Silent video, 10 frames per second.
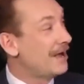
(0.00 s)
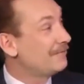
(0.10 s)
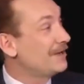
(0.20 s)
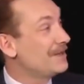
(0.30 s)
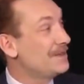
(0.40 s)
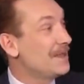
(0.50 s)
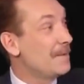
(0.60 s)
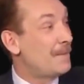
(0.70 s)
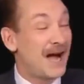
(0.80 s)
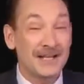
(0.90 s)
I've written
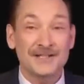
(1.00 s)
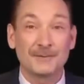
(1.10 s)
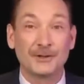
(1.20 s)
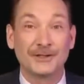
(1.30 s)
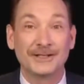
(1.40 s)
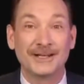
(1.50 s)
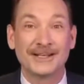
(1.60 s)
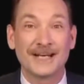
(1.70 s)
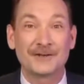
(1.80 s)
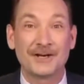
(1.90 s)
possible
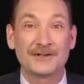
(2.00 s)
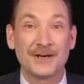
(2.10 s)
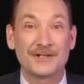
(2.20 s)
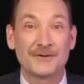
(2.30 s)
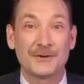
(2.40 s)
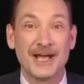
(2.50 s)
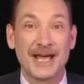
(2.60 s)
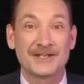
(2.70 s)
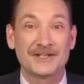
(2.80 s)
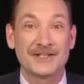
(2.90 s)
electron transfer
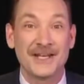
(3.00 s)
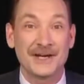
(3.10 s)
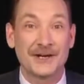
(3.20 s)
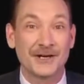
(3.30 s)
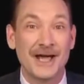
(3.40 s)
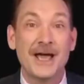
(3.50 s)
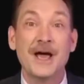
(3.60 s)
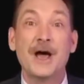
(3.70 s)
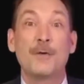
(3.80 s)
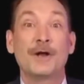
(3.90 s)
reactions here.
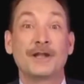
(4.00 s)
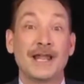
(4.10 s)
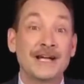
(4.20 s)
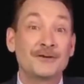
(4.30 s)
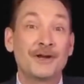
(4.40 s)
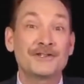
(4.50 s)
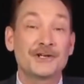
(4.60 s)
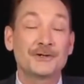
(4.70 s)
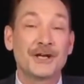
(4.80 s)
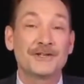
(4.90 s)
When electrons
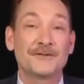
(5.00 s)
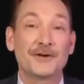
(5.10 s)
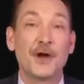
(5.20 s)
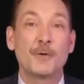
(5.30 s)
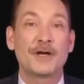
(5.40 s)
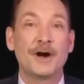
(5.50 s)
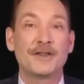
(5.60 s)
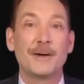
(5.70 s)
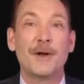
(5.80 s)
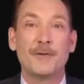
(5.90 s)
are transferred, we
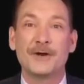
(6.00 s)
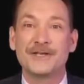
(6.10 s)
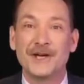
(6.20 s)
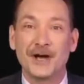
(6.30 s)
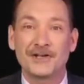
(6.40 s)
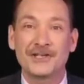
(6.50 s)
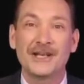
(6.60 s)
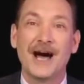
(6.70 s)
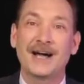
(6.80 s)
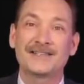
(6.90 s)
call them
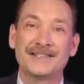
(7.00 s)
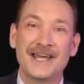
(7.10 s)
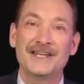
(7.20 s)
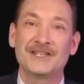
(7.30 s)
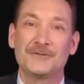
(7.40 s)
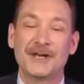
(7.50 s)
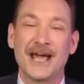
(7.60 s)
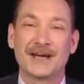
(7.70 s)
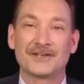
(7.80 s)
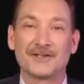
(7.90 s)
reduction-oxidation
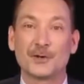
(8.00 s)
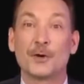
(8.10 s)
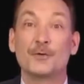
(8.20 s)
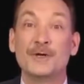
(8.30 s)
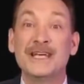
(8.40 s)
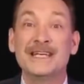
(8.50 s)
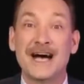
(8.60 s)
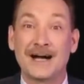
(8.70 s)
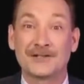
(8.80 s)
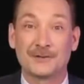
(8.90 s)
reactions, or
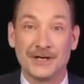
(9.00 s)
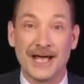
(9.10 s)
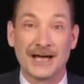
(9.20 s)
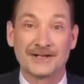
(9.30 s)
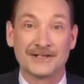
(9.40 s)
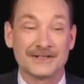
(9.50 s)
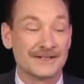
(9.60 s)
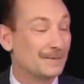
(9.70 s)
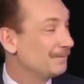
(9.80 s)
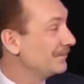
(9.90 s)
redox
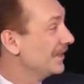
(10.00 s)
reactions.